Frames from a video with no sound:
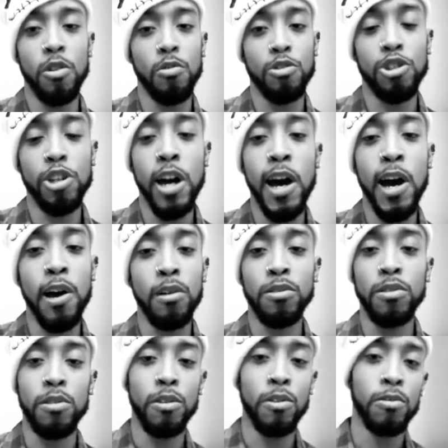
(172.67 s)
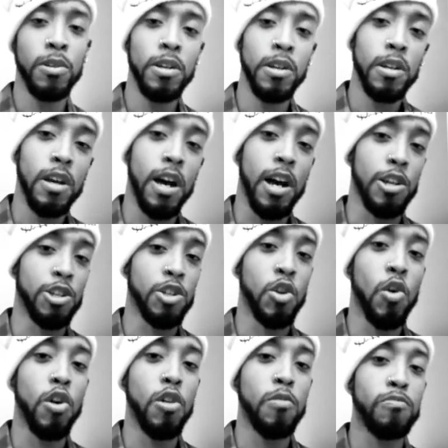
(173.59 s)
child. I
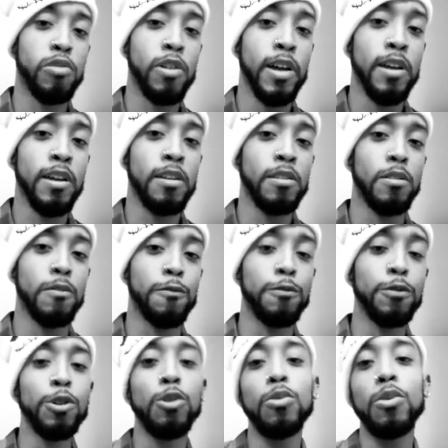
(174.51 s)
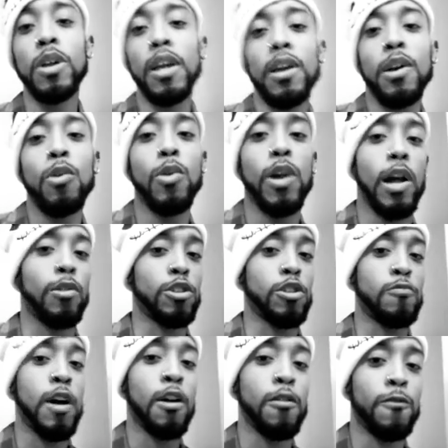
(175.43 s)
started playing the flute when I was
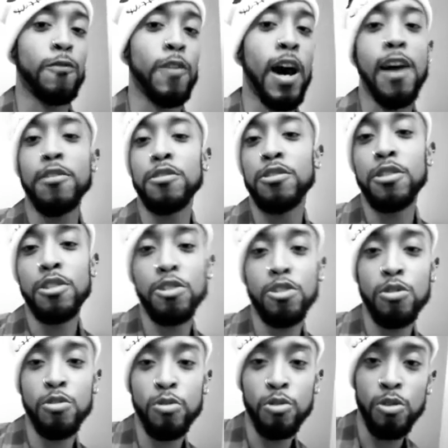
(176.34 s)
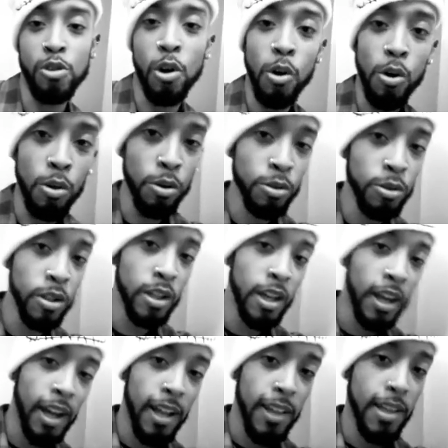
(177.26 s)
about 5, 6 years old.
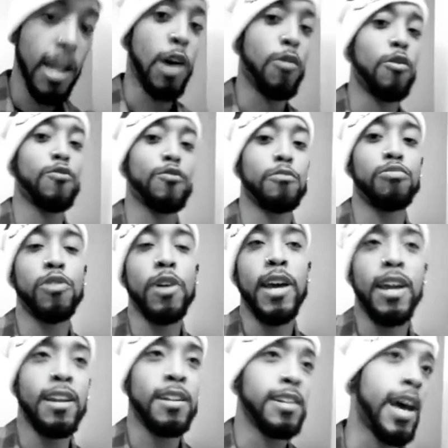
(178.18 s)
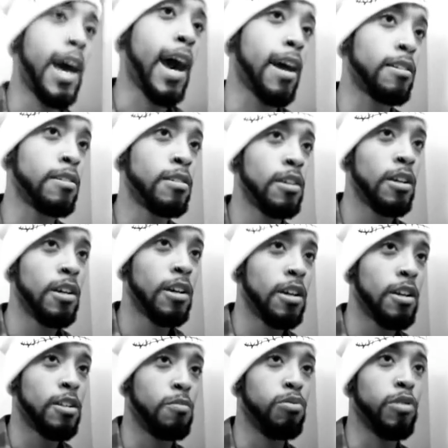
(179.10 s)
Yeah, I went from playing that
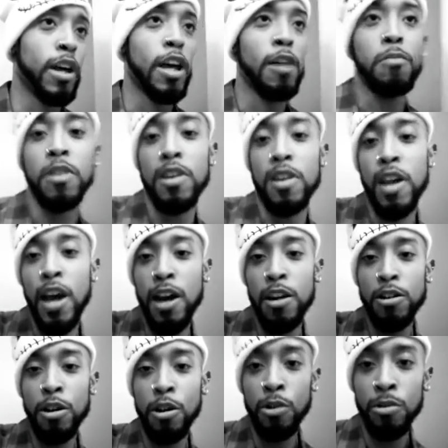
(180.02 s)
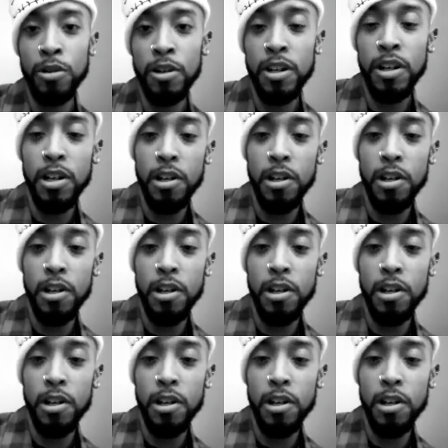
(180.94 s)
to playing piano